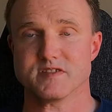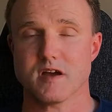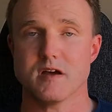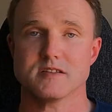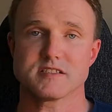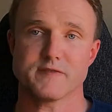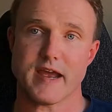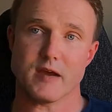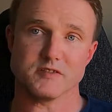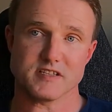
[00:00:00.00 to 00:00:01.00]
tasks for
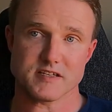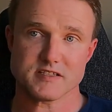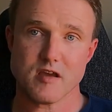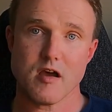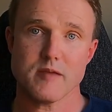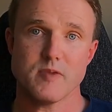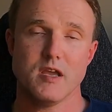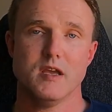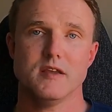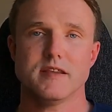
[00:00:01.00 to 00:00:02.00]
hours at a time,
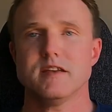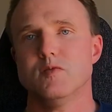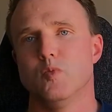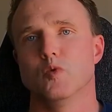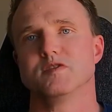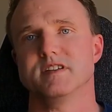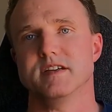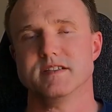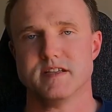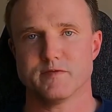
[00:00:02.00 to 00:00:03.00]
then you will see
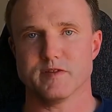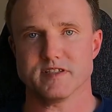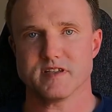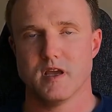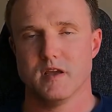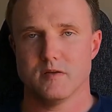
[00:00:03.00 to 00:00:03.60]
a difference,